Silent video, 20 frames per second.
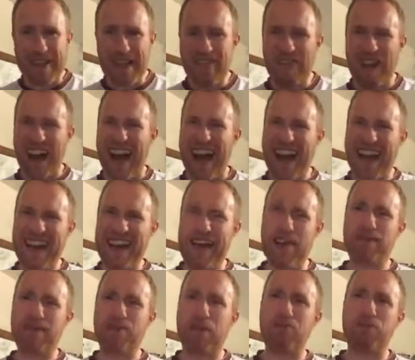If I
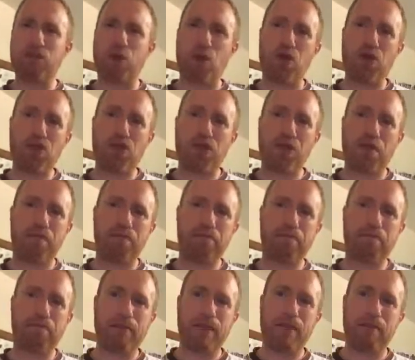lived up north,
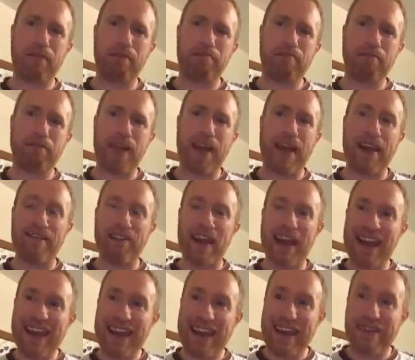and if
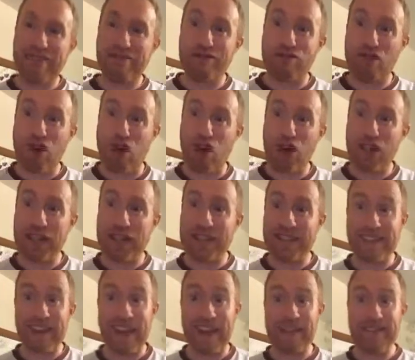I lived round
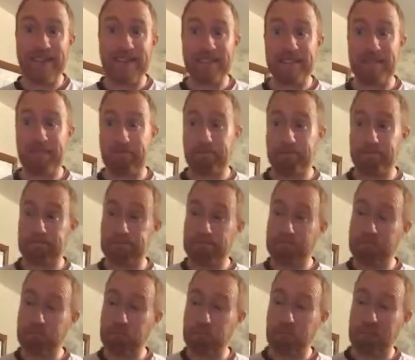these islands,
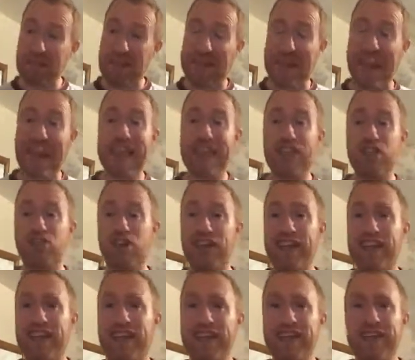and I could
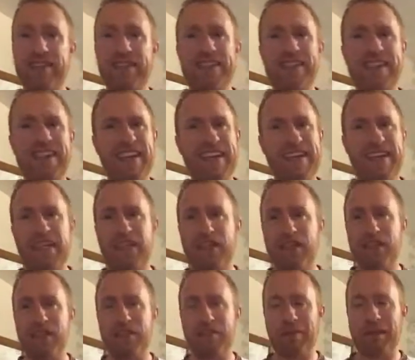drink this 80
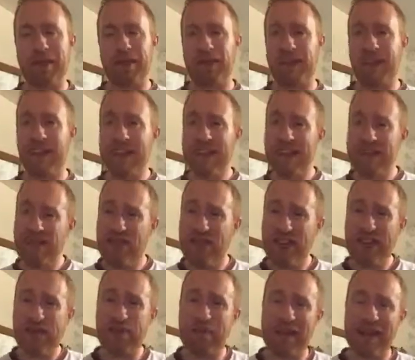Shilling beer,
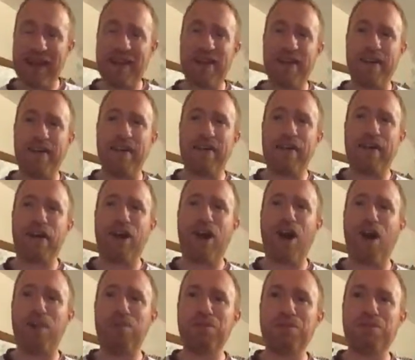this beer
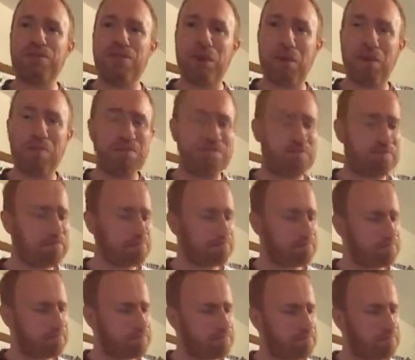comes from
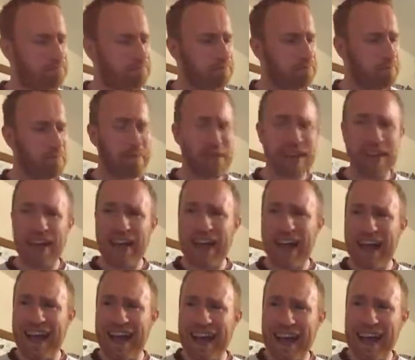
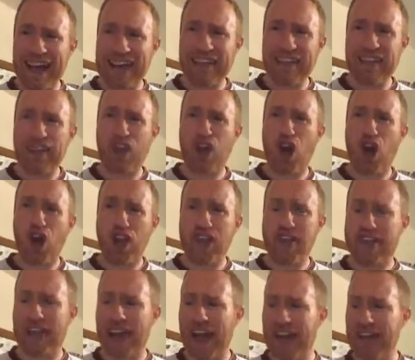an island, the
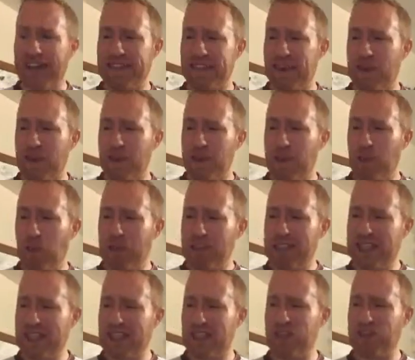Colonsay Island,
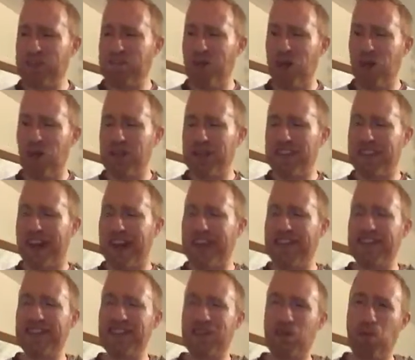which is the smallest
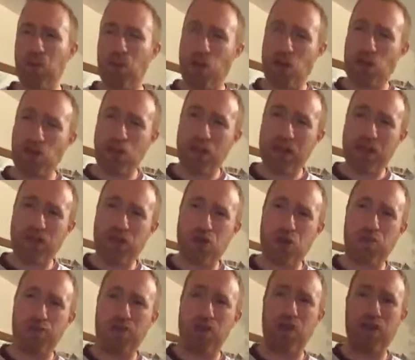island in the world with its
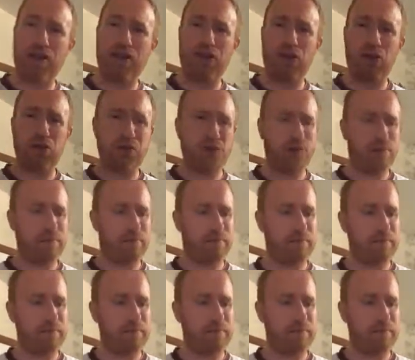own brewery, folks.